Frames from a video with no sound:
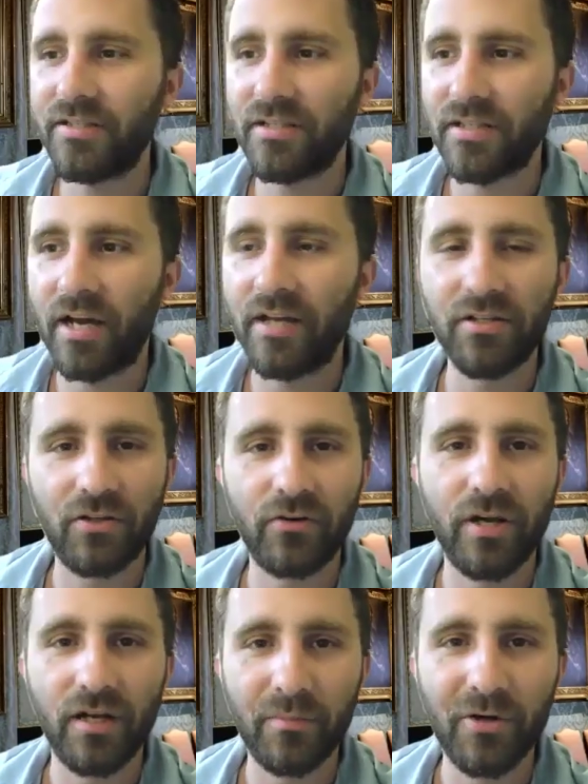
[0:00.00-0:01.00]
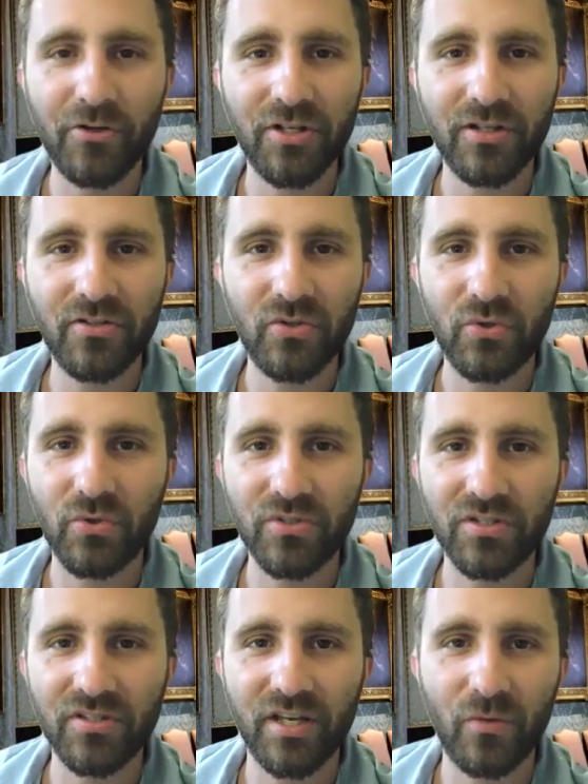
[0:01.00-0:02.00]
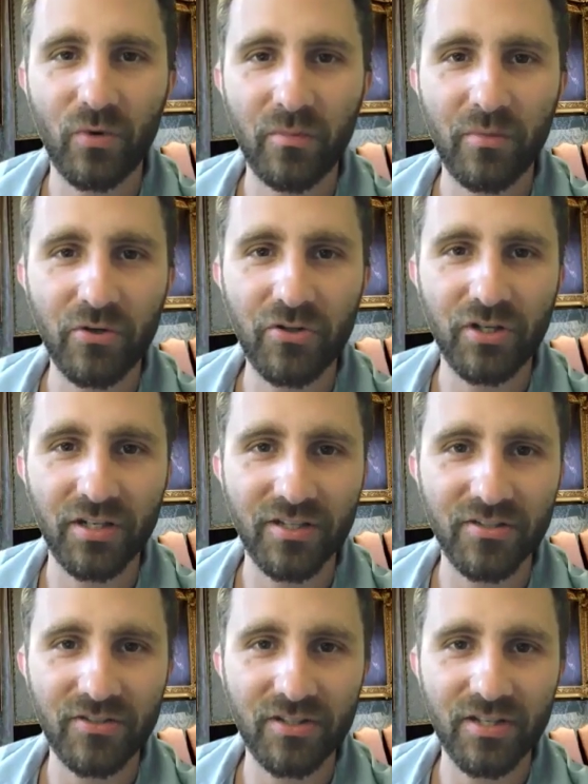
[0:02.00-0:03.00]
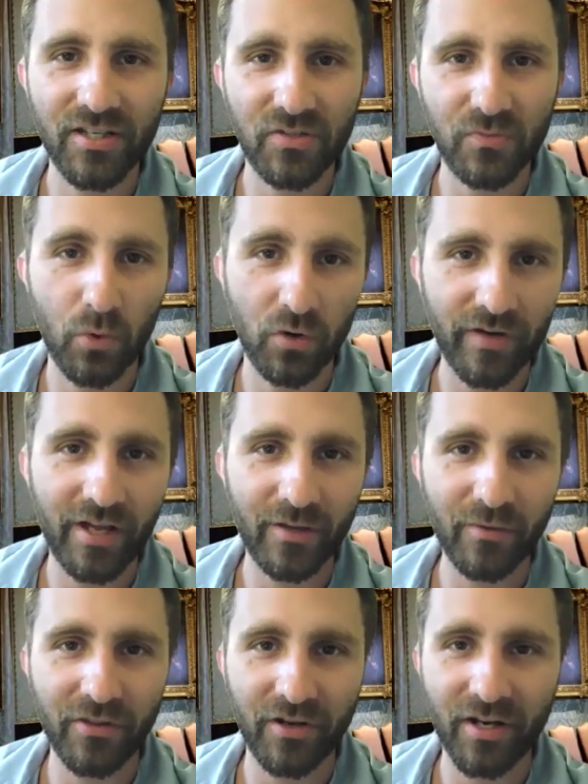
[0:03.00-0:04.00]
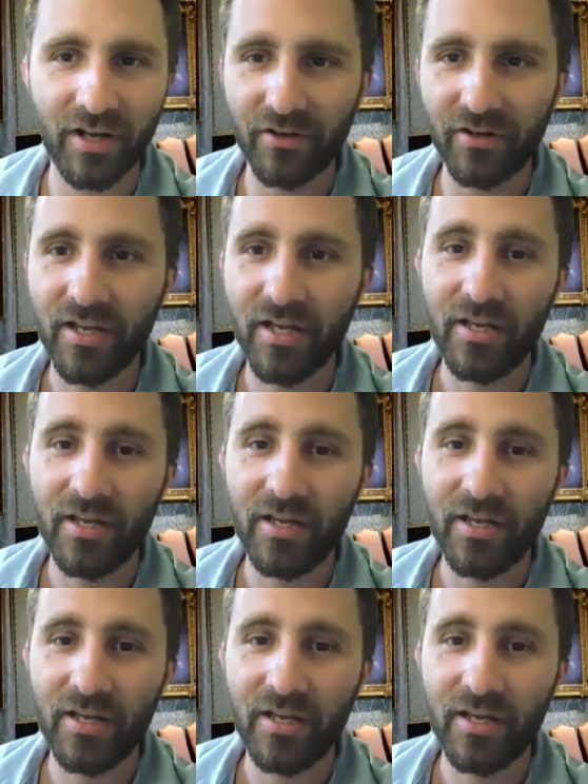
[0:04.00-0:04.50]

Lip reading: is designed to create emotion. So who's to say what emotion is more valuable than another?